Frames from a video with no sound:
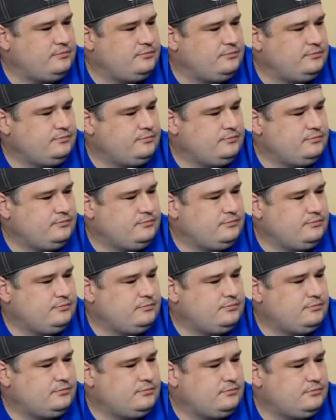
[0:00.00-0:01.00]

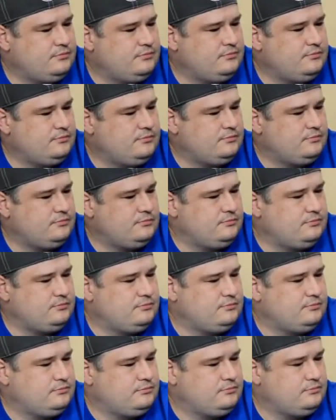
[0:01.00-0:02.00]

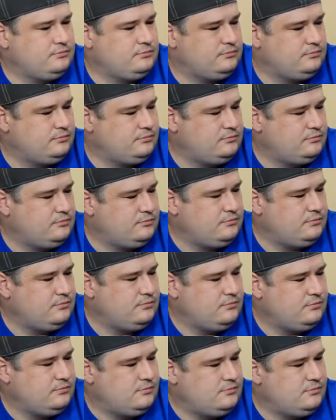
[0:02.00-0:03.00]

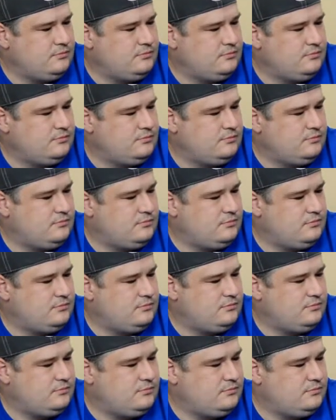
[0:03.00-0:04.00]

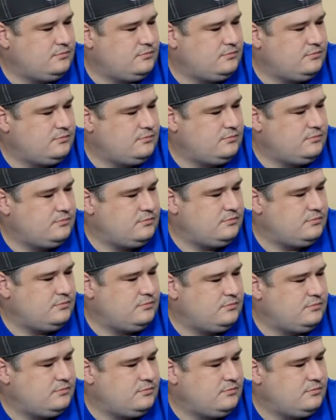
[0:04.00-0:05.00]

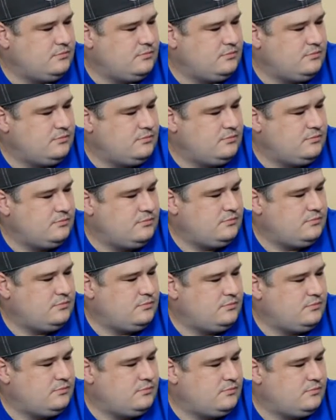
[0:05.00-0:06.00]

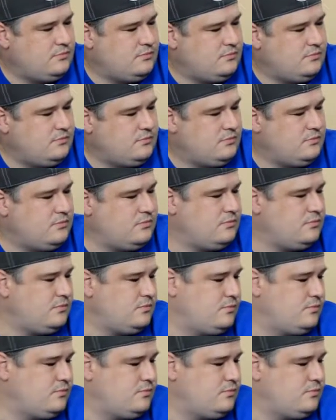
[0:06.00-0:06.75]
(silent)